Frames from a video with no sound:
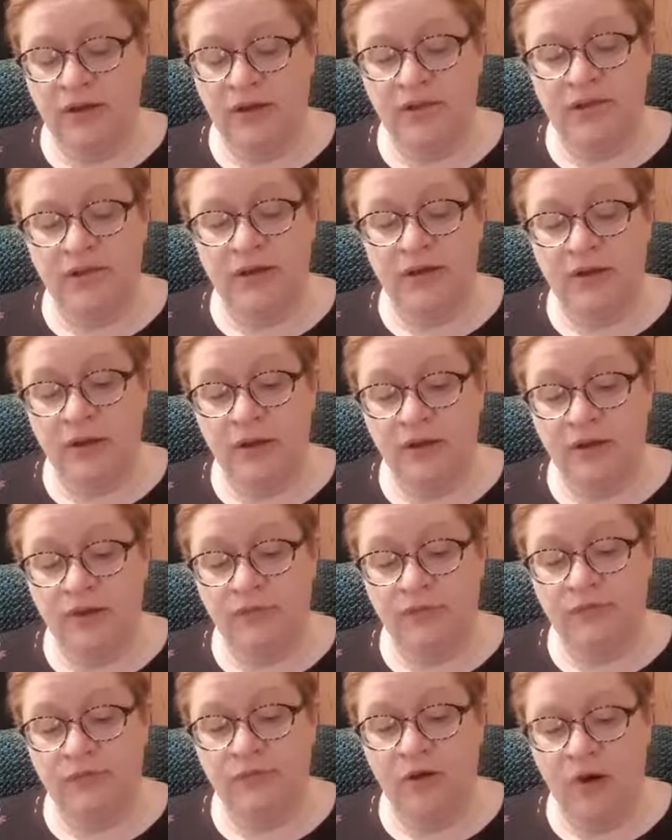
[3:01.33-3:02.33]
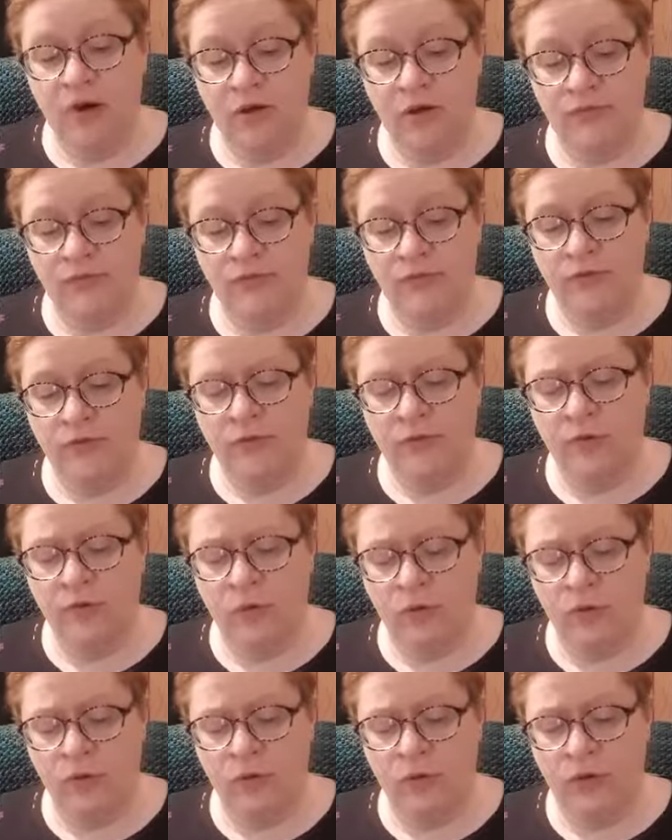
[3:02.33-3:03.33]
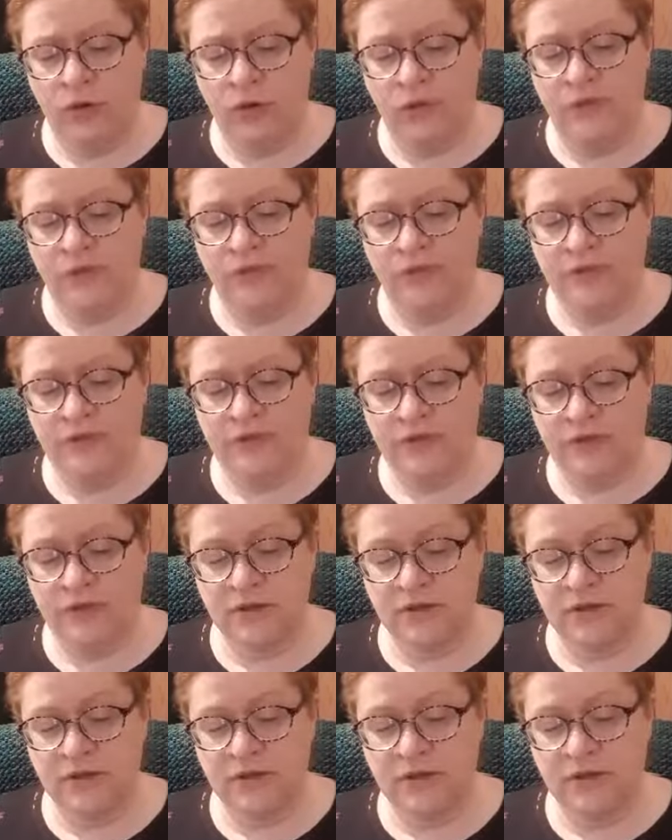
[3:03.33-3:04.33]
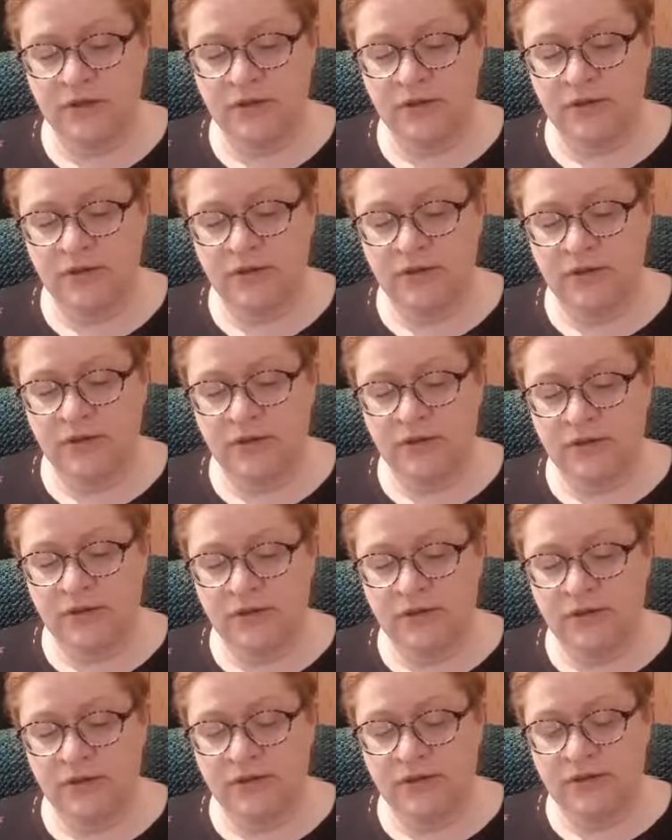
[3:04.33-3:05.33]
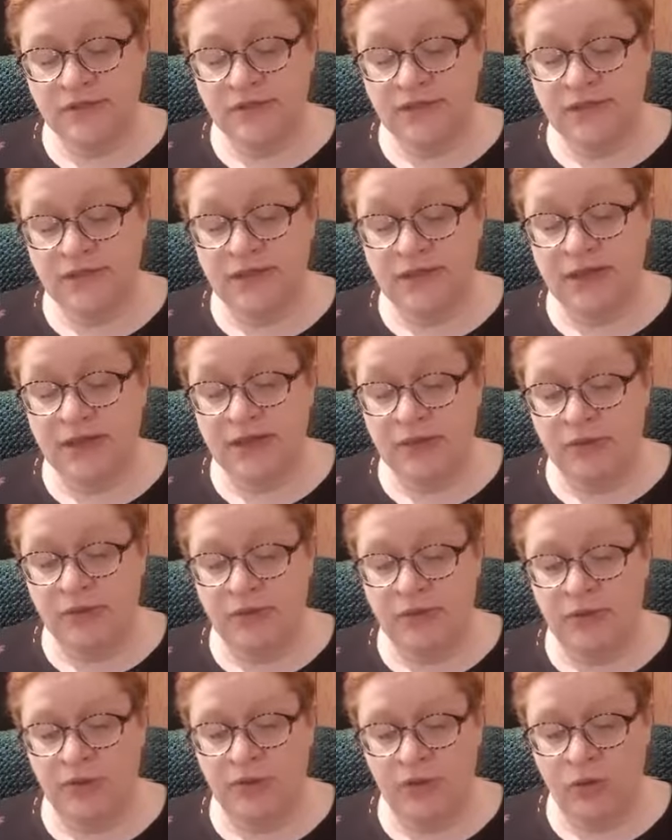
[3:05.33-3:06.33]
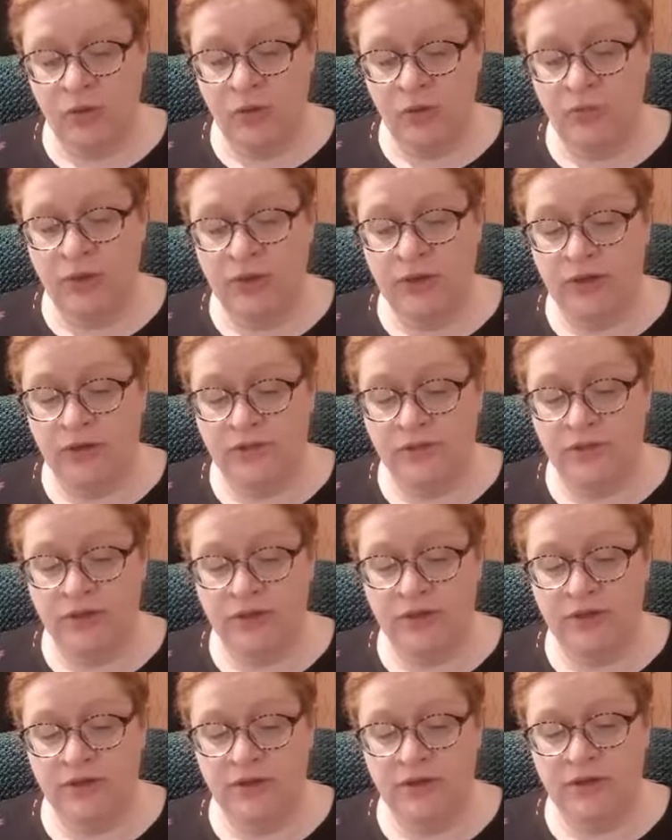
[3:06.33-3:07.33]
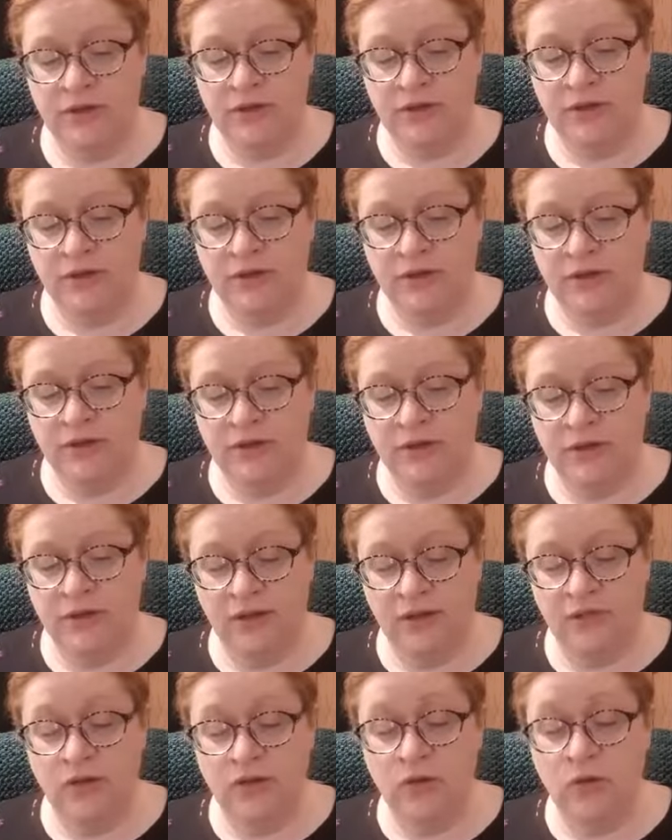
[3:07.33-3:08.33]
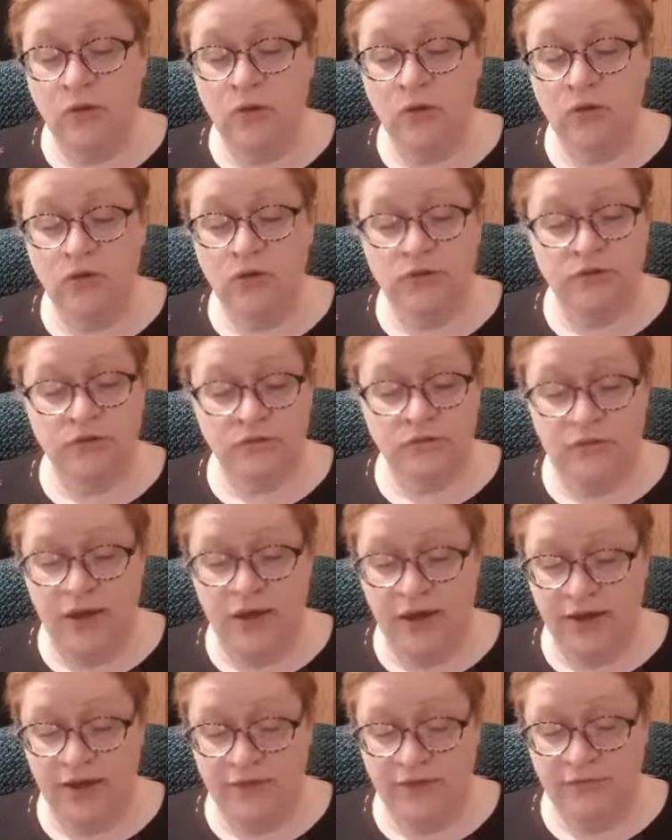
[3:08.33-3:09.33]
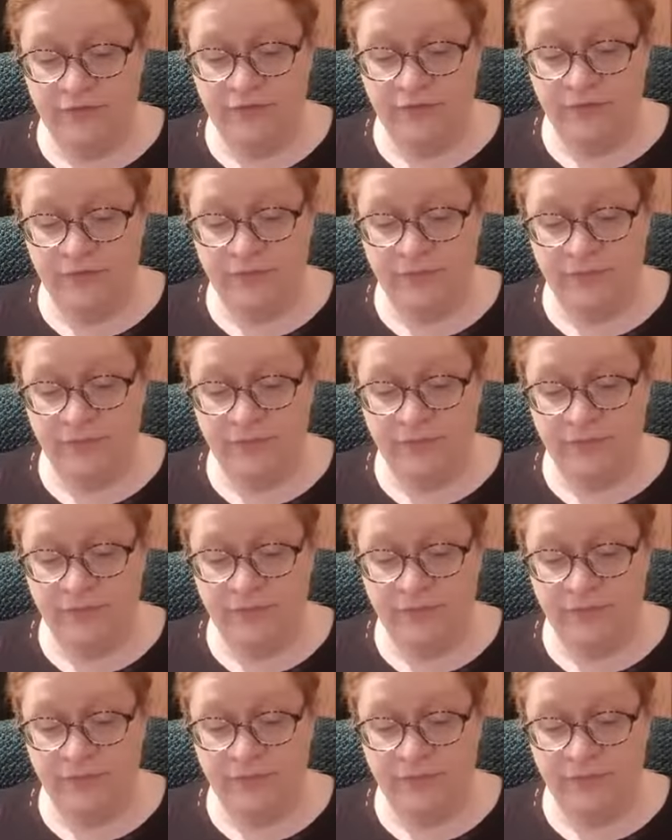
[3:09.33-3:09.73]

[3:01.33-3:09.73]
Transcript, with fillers: in the love of all loves. Sleep, O beloved, in the Lord of life.